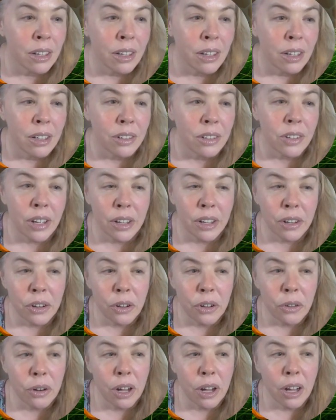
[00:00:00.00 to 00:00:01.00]
Take a
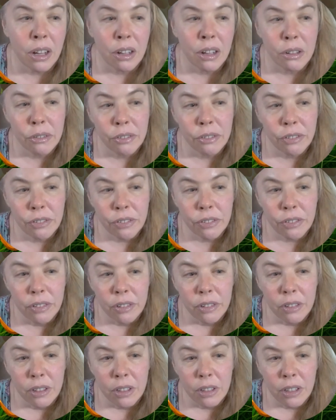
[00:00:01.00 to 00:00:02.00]
note of
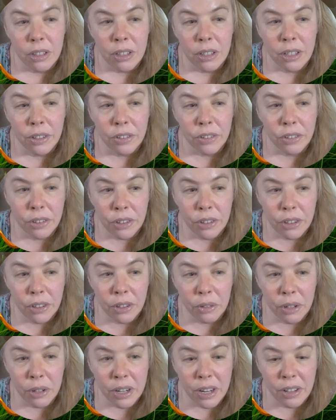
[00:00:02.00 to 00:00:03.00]
cluster
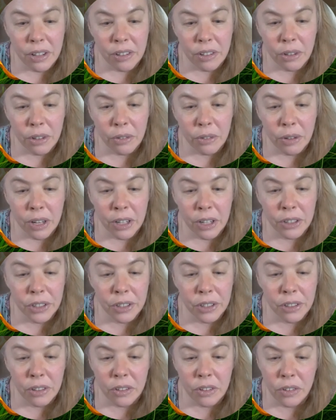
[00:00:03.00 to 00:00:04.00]
or nest
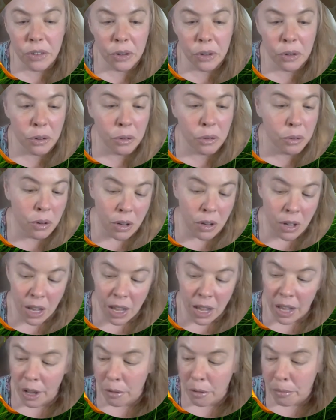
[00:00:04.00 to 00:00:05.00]
location. So
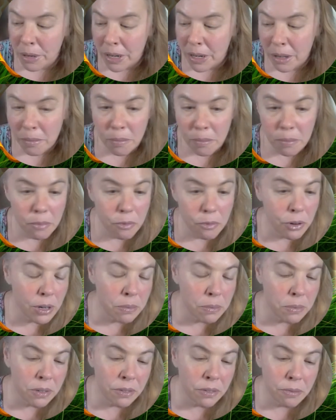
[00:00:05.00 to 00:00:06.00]
how many
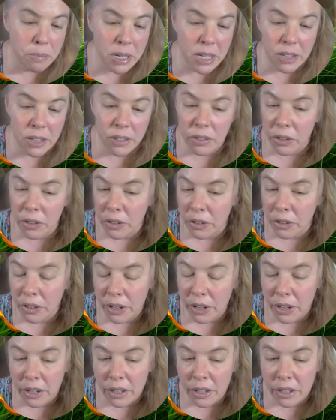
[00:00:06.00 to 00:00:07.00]
frames of bees are
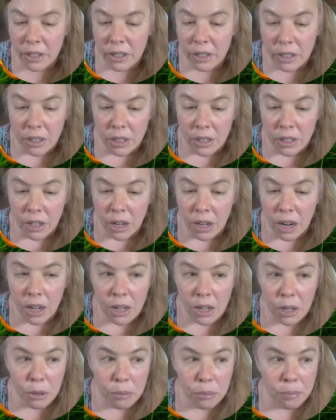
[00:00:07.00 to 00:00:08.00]
there?
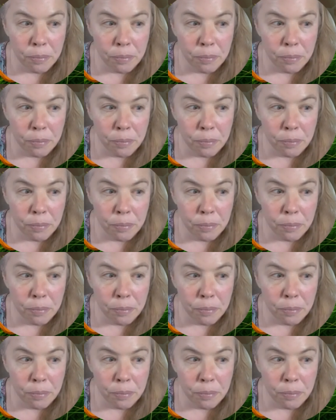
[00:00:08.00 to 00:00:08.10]
How